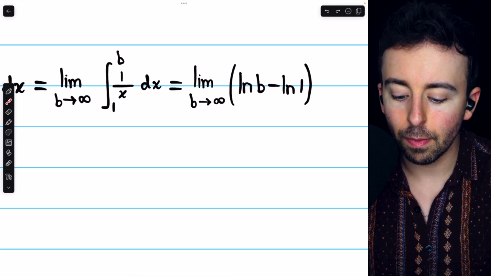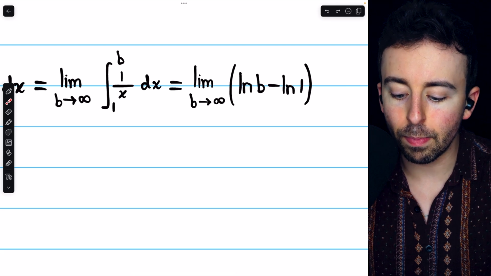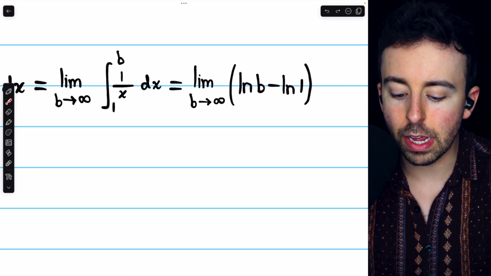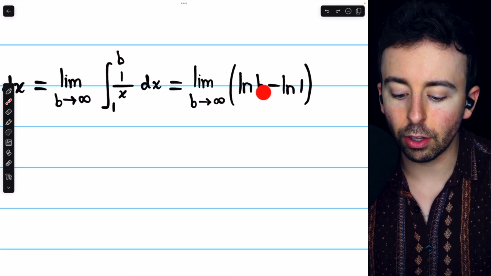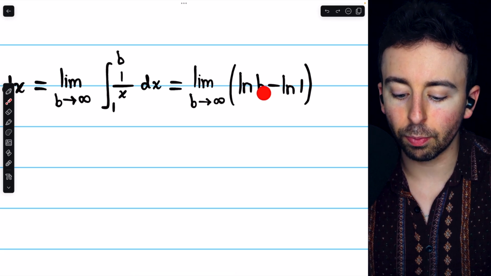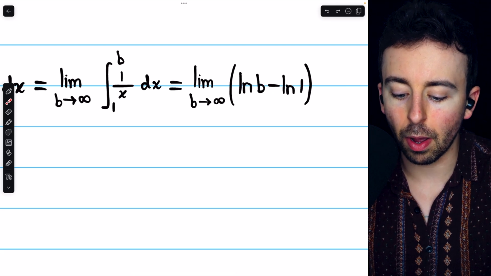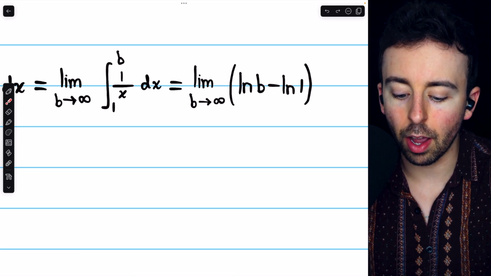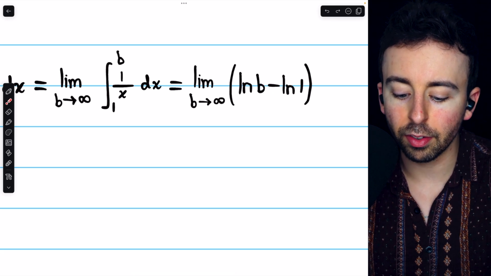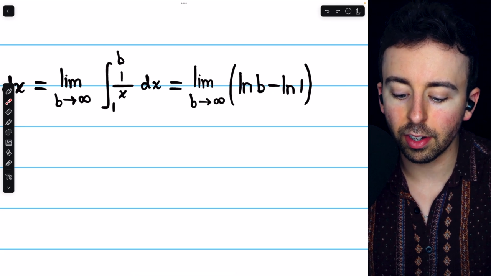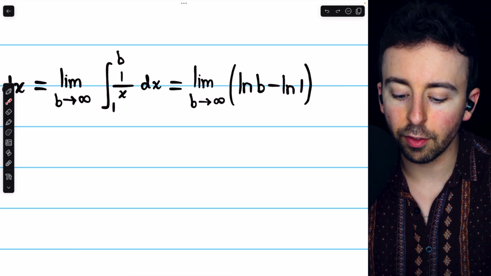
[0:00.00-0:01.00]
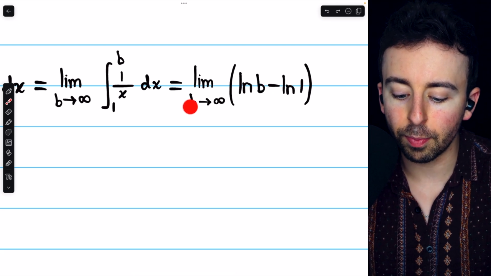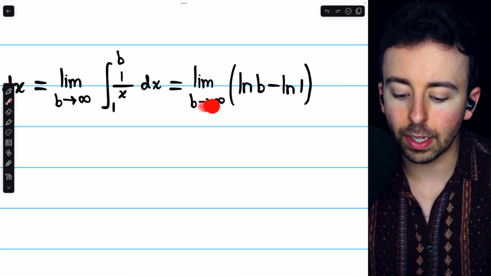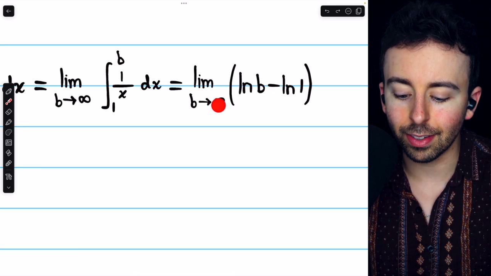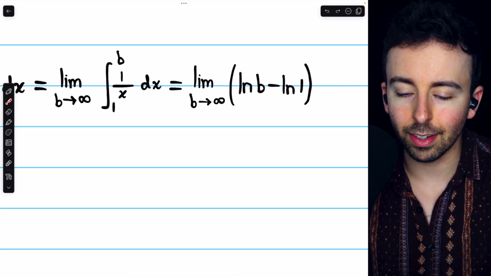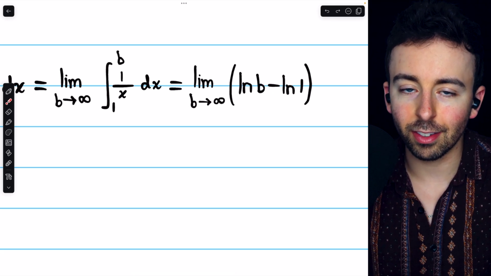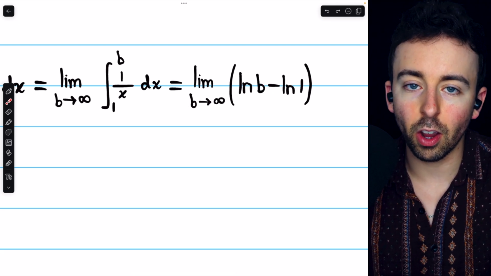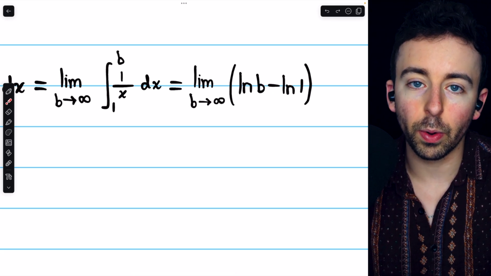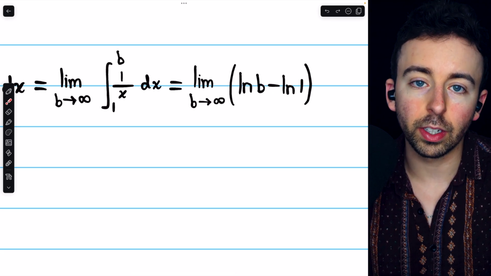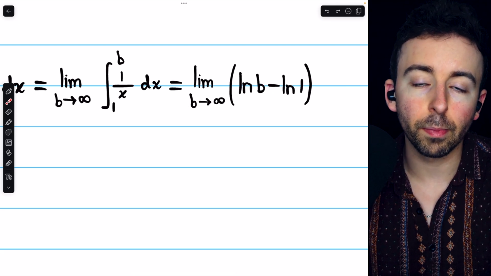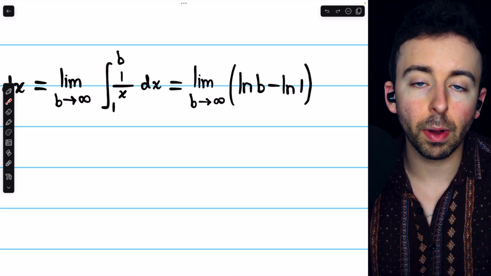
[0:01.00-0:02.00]
b is positive because it's
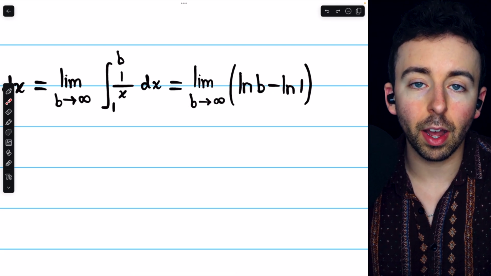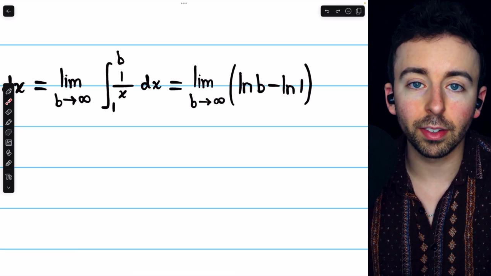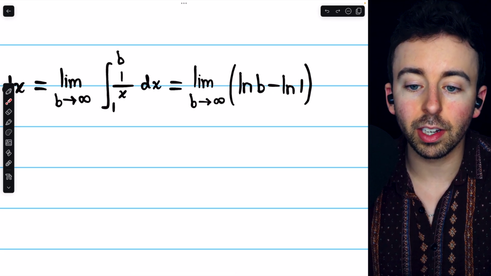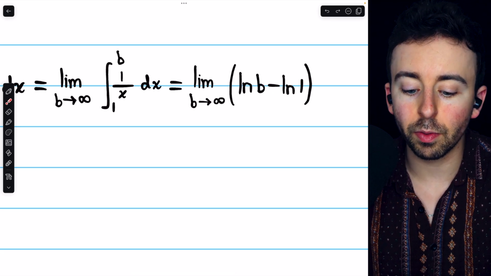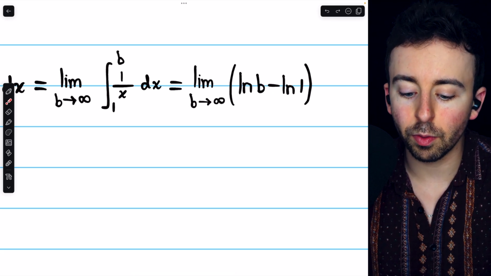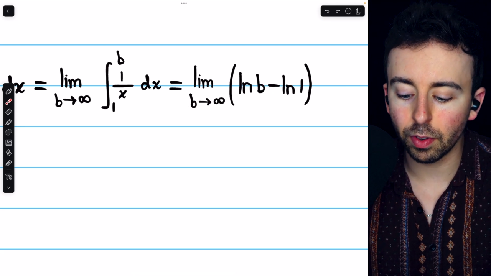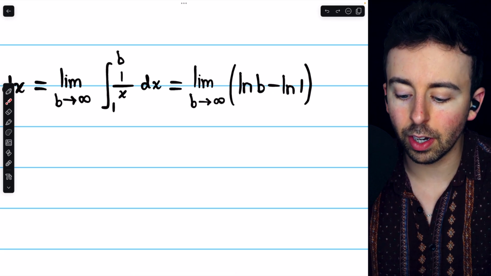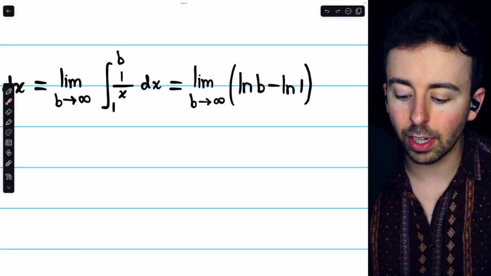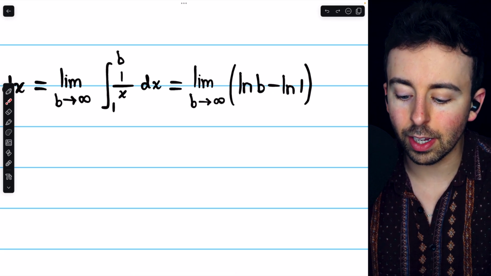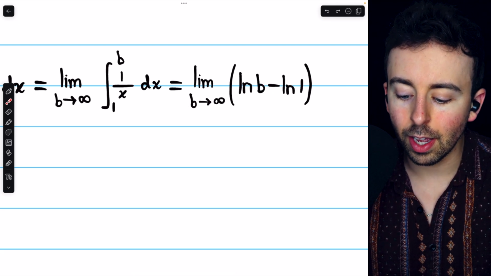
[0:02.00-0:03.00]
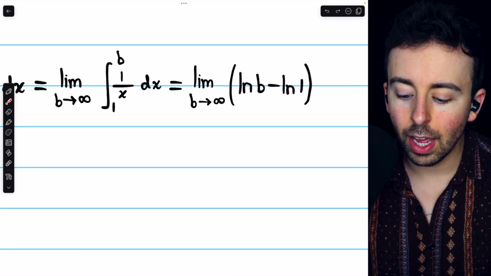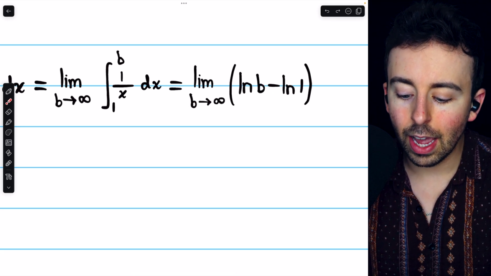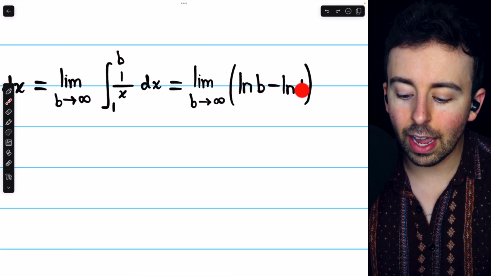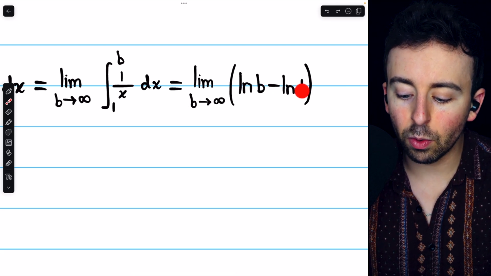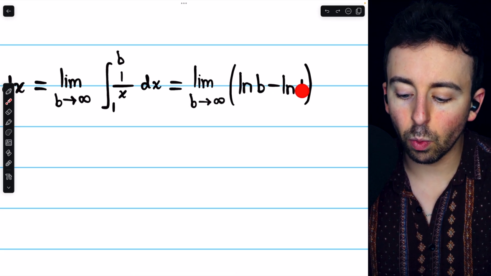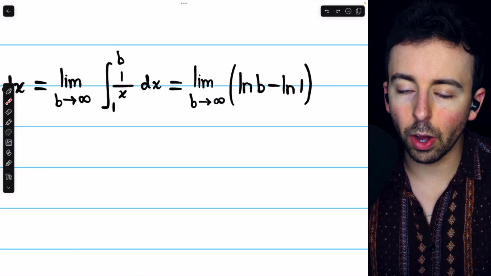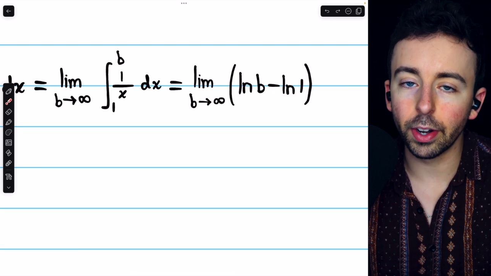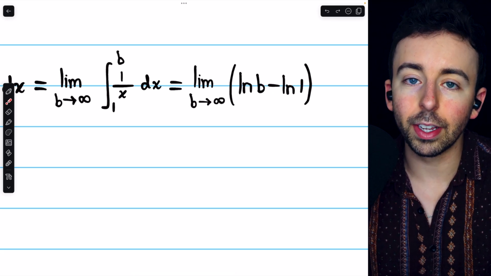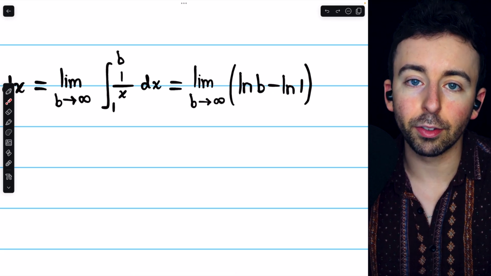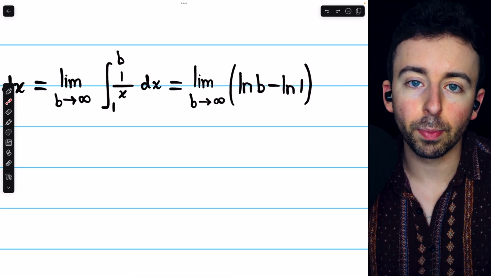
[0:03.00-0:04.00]
going to positive infinity, and
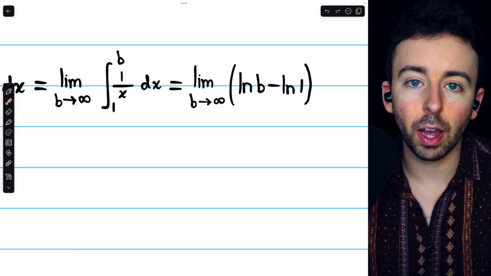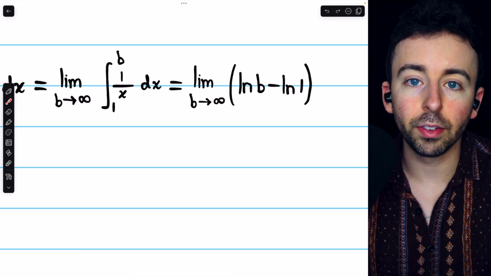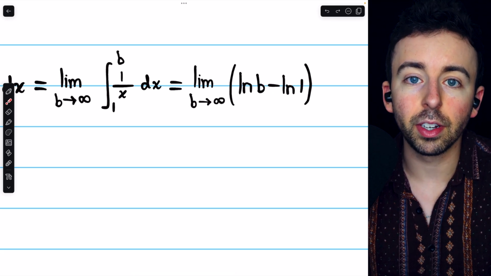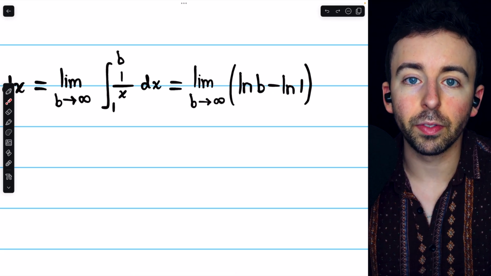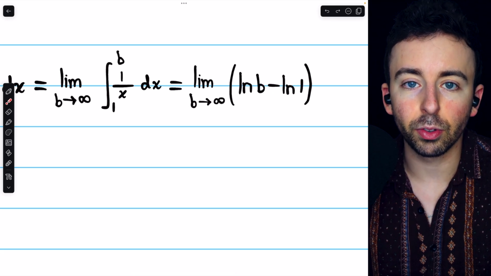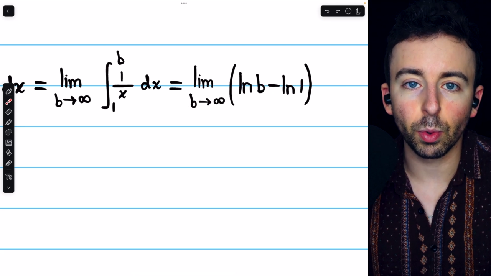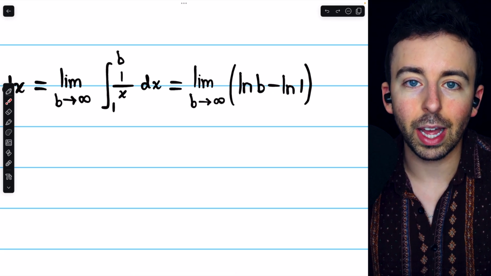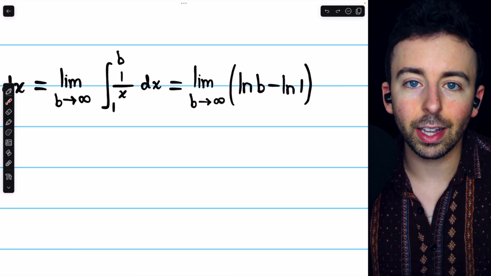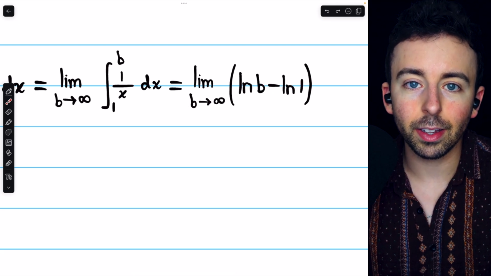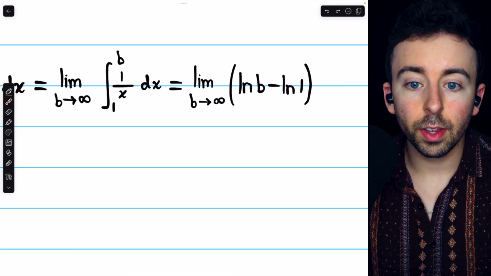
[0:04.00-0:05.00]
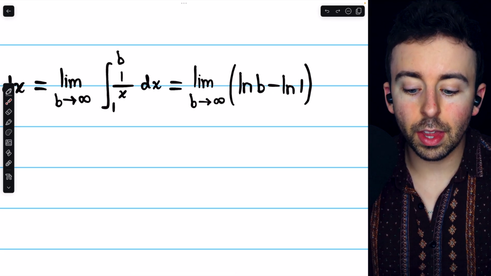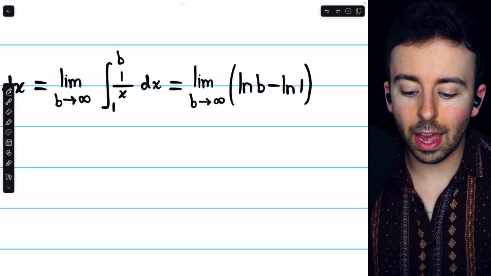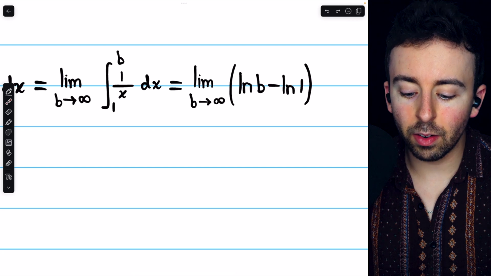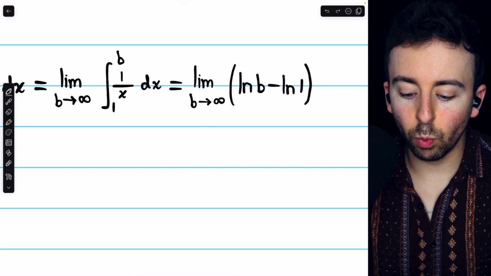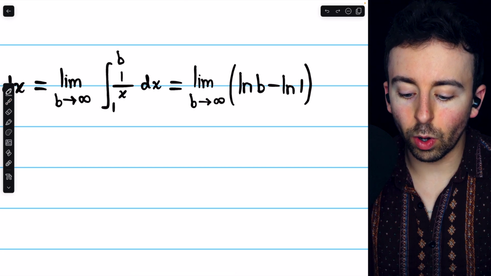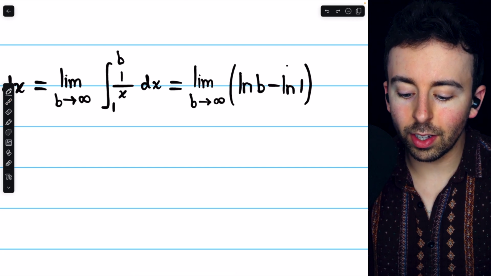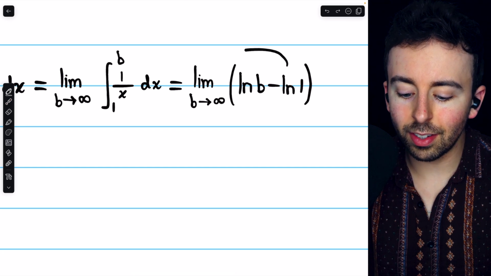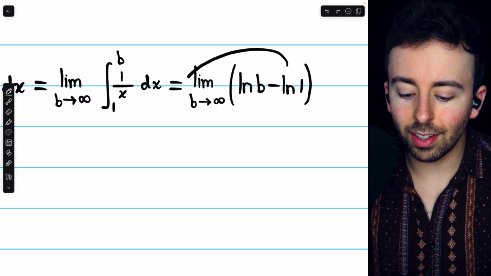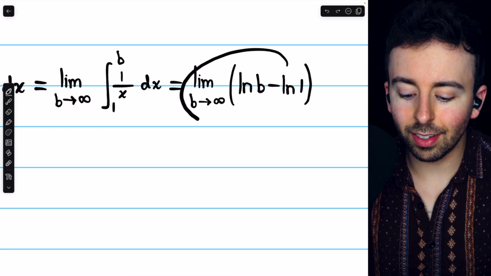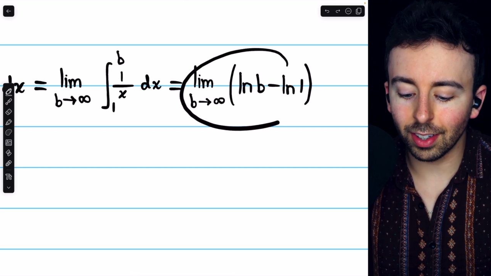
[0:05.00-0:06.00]
1 is positive as well. Then, what
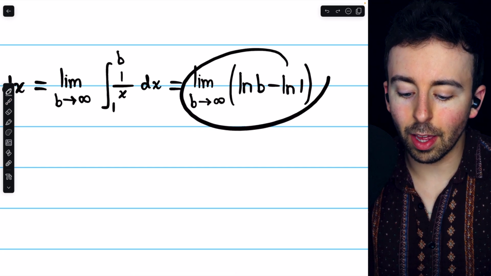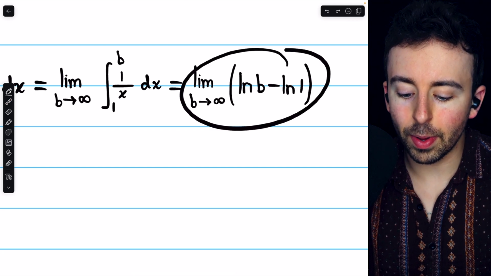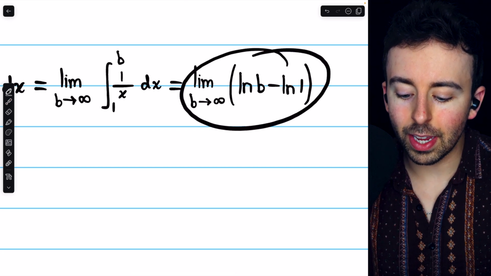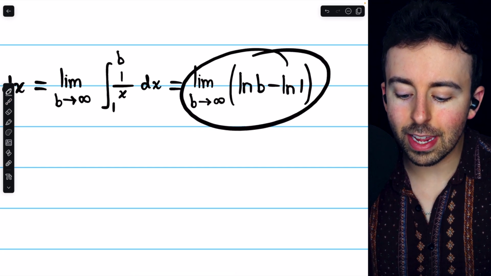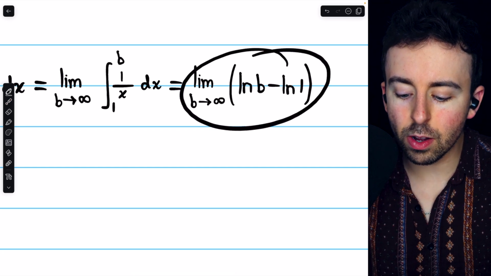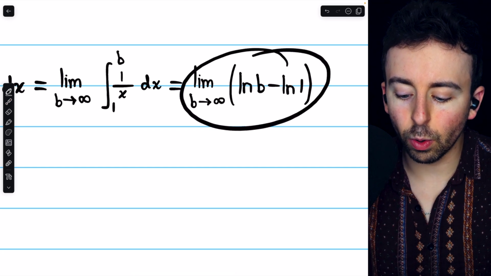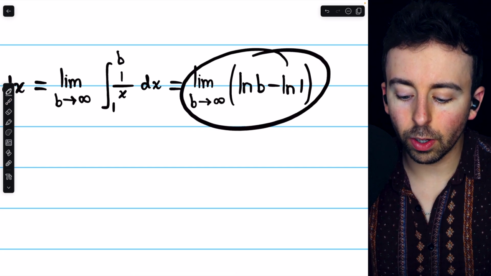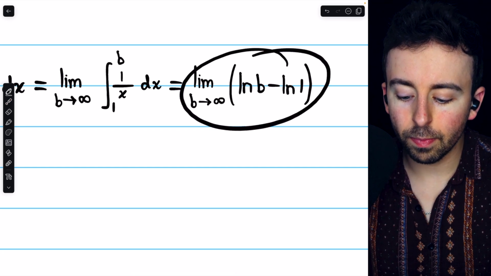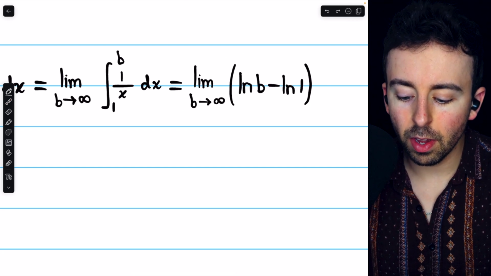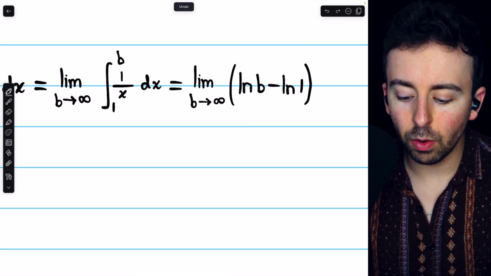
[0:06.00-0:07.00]
does this limit equal?